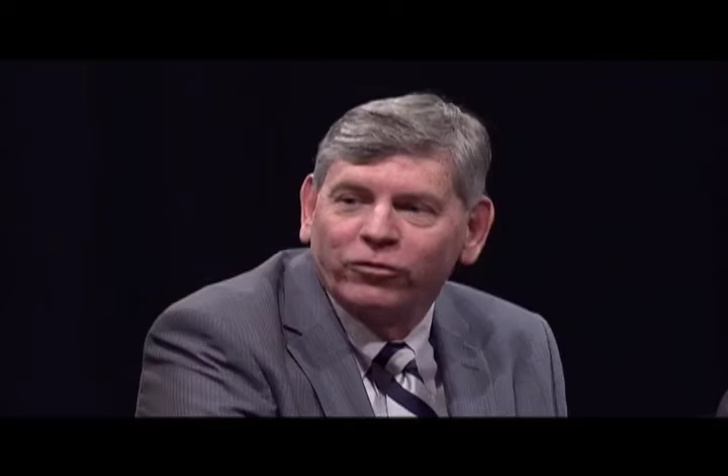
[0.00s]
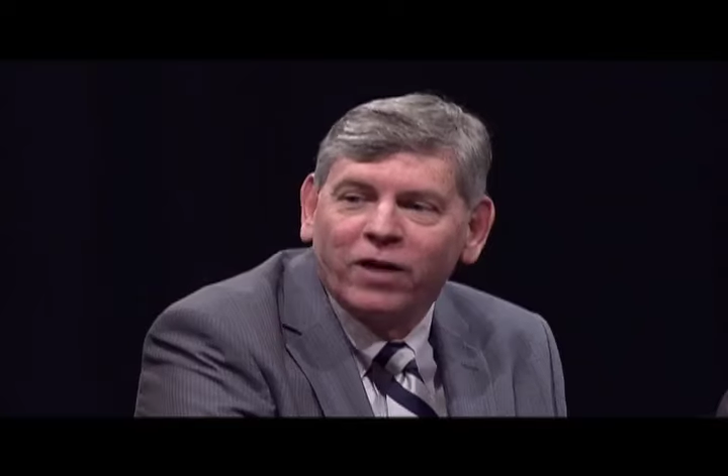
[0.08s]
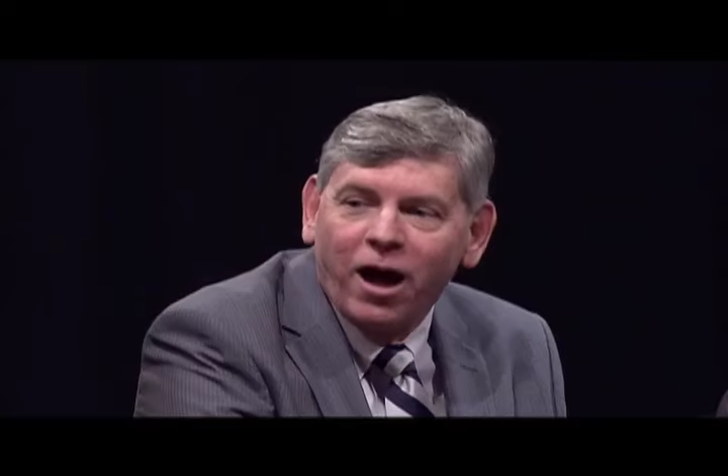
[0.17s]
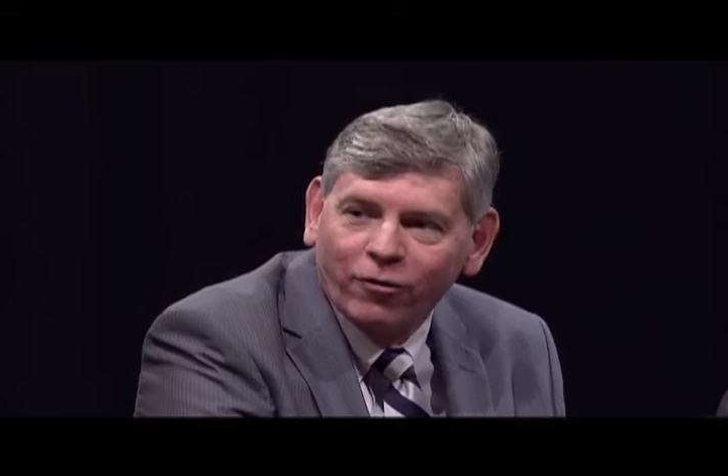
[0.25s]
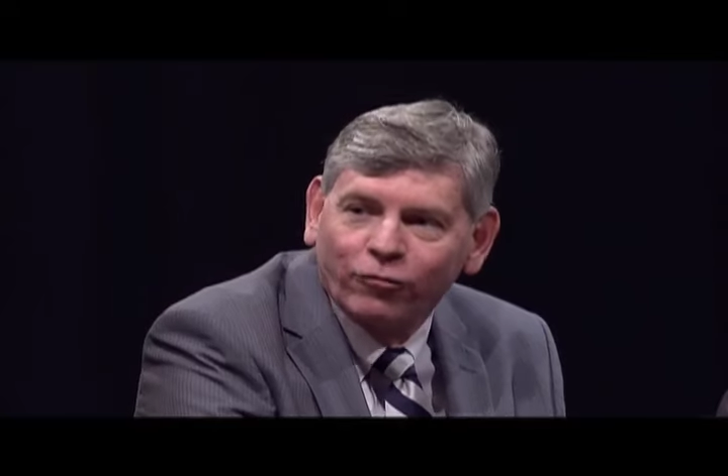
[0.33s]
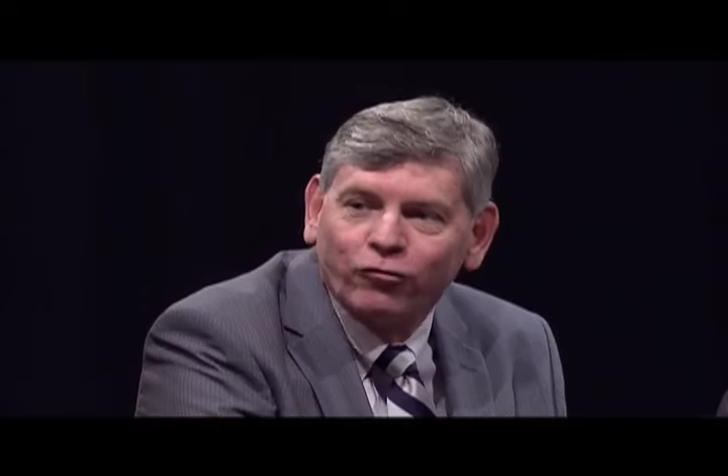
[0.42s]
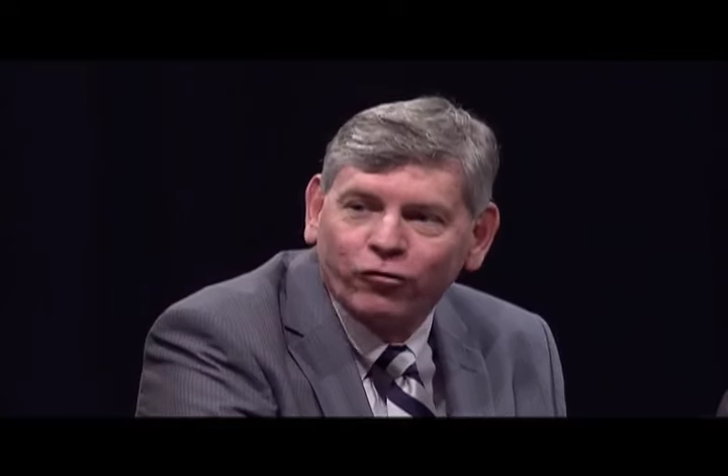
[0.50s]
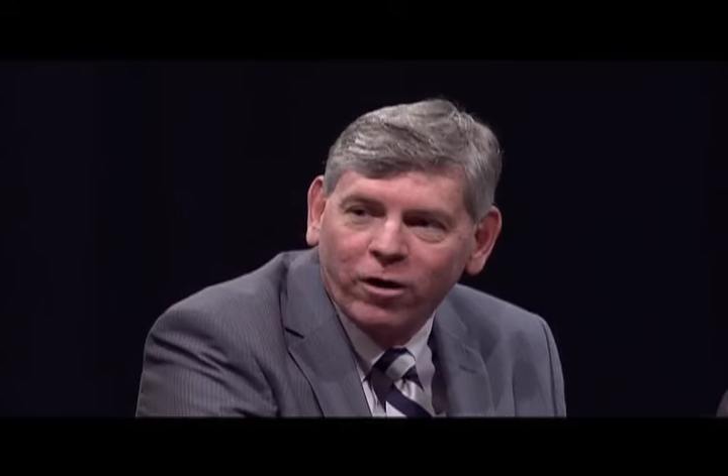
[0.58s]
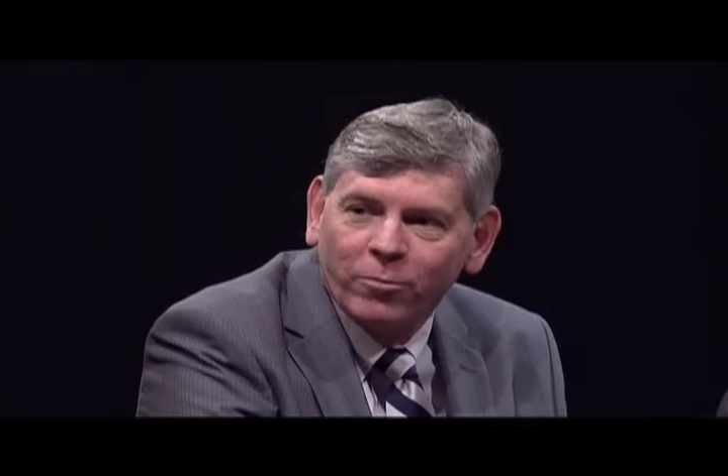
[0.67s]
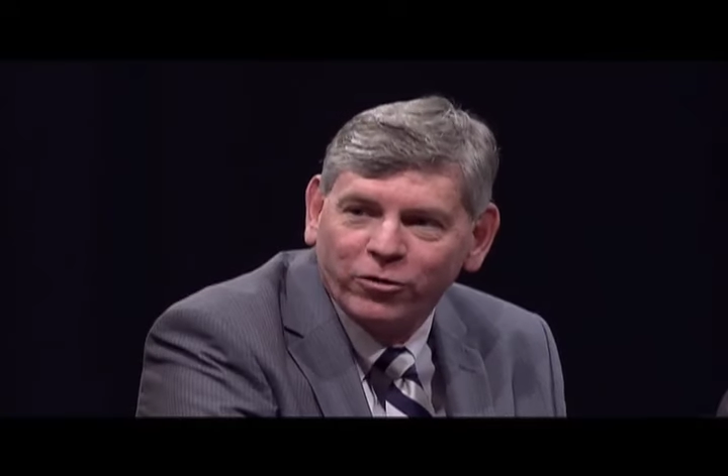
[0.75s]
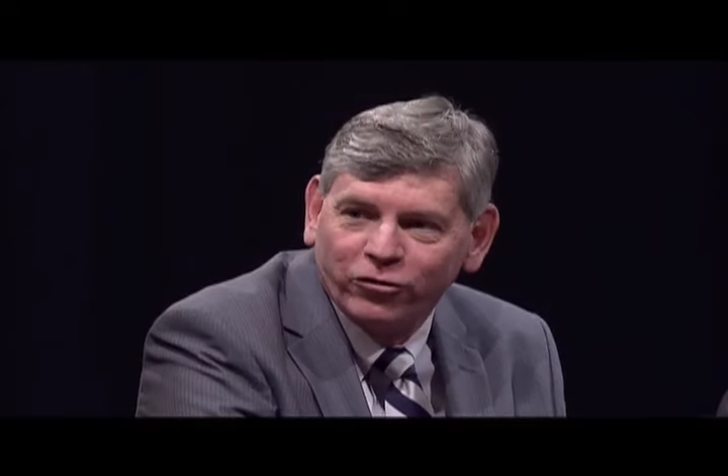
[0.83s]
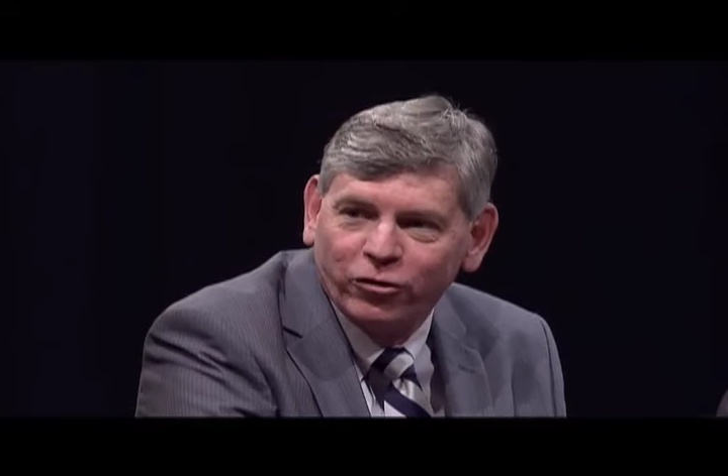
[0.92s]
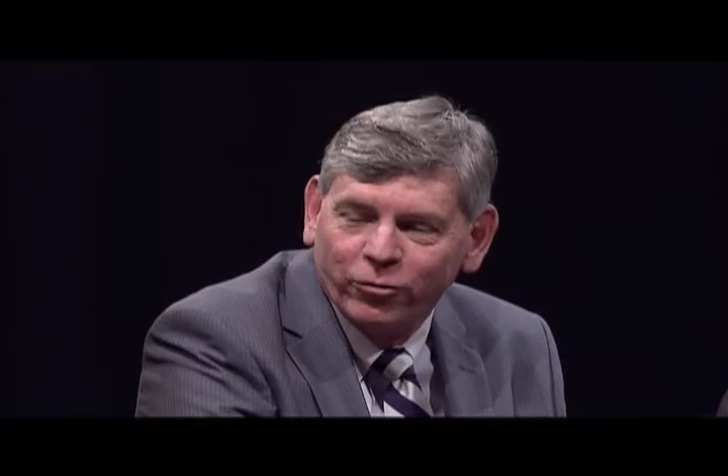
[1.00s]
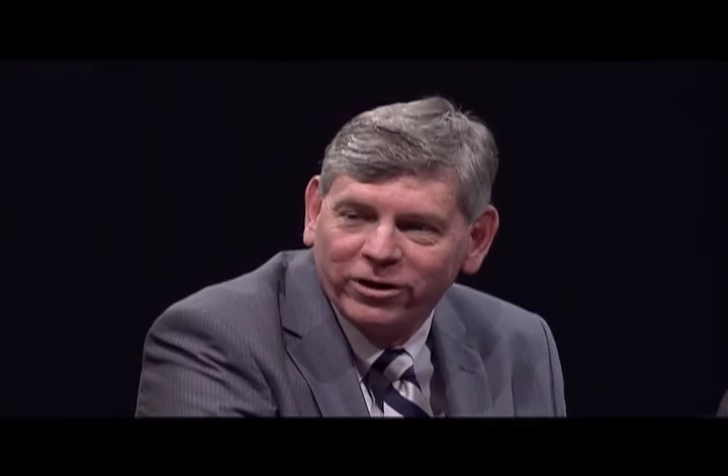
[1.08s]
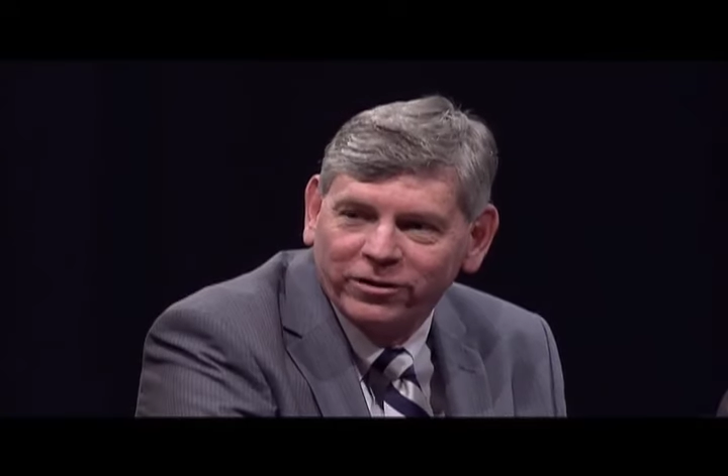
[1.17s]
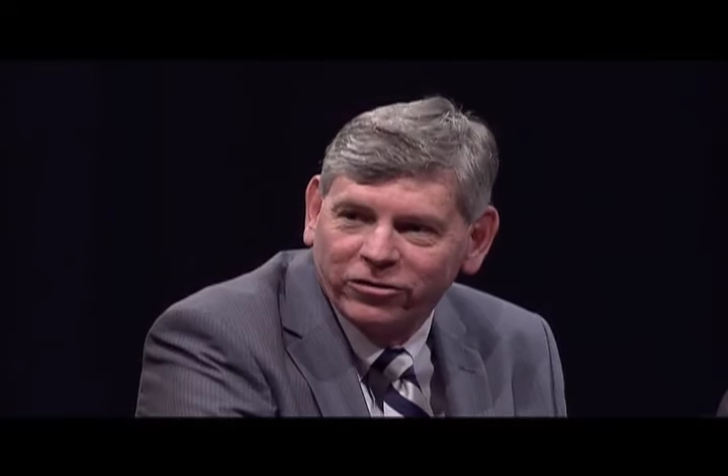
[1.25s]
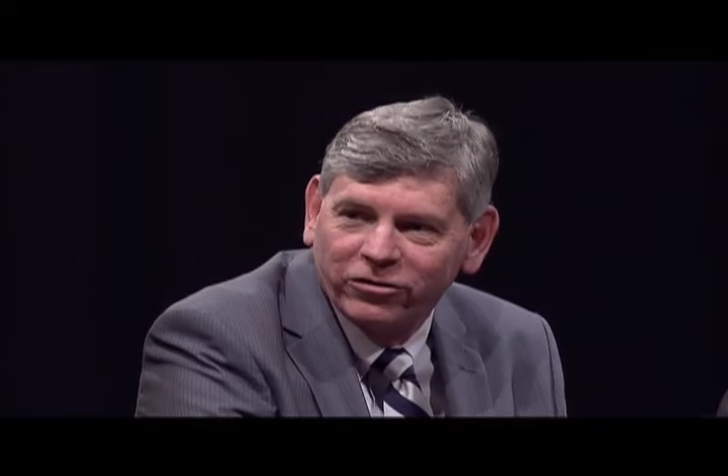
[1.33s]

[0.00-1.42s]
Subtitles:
Donald Trump is doing the